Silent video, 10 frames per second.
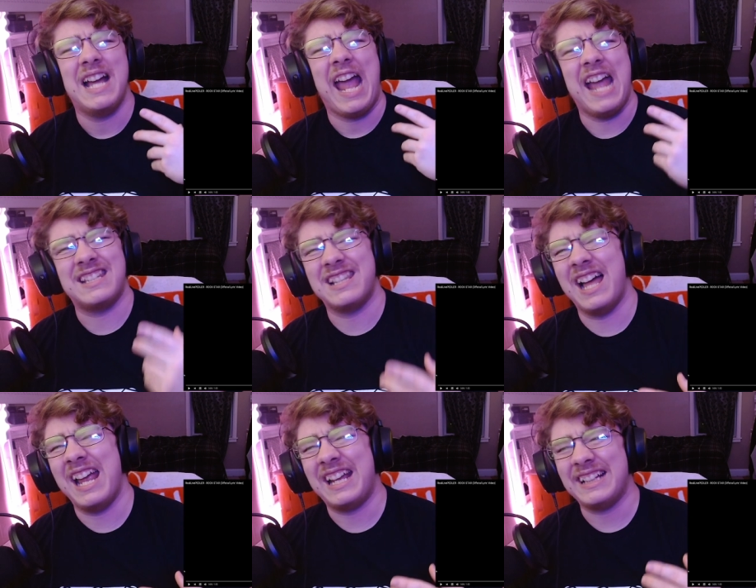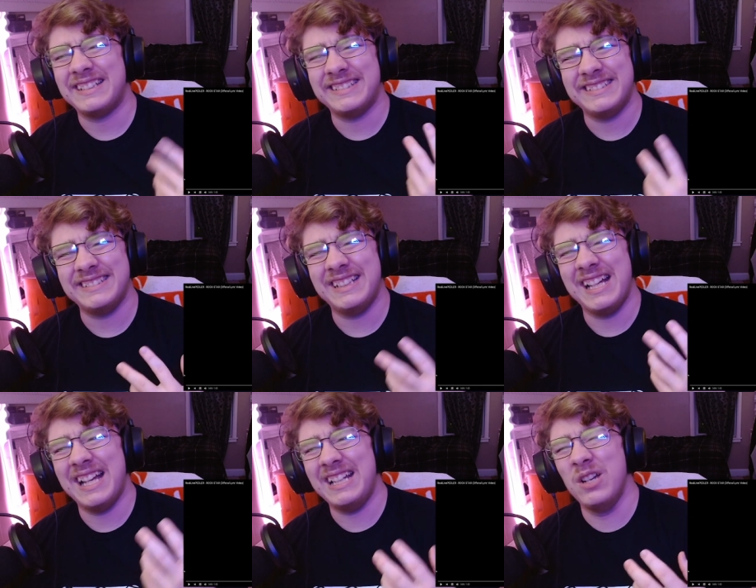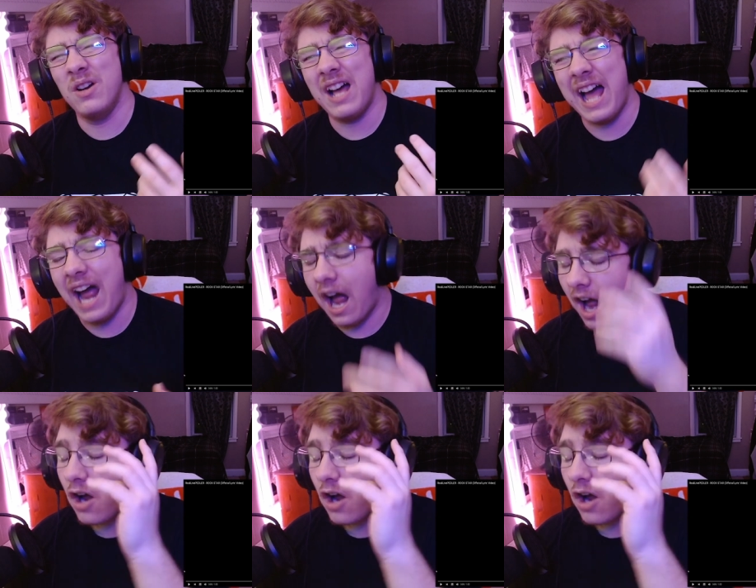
It's like you I, I